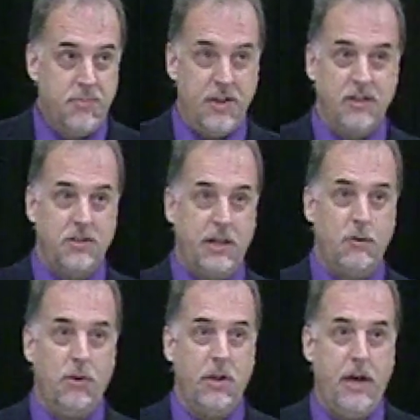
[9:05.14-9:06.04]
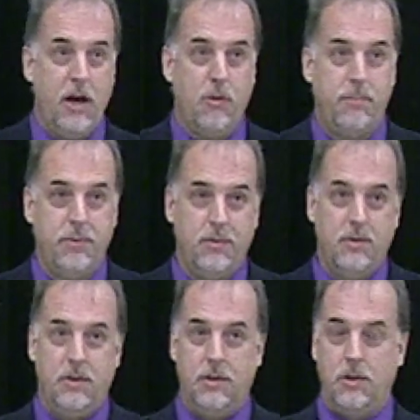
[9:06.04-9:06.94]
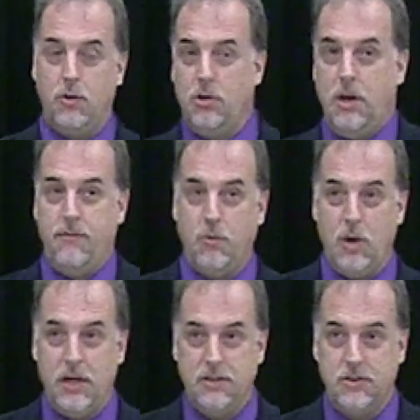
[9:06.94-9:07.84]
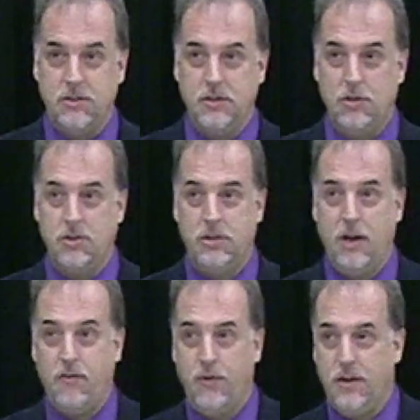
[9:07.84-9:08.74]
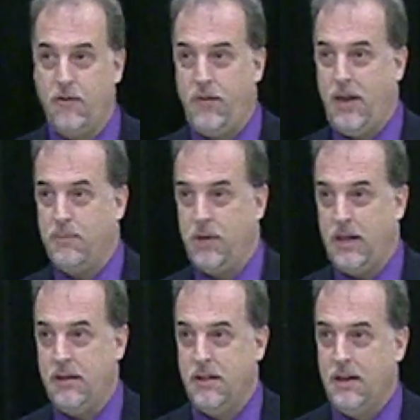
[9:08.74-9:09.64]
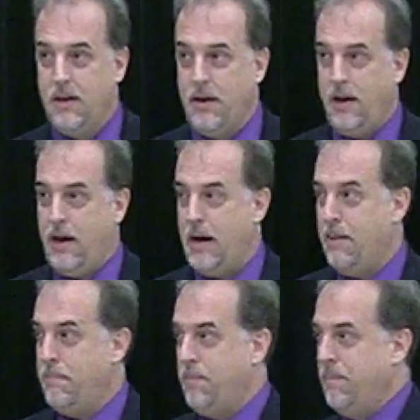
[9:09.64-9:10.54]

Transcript: things that can really help your loved ones, yourself, and your family. But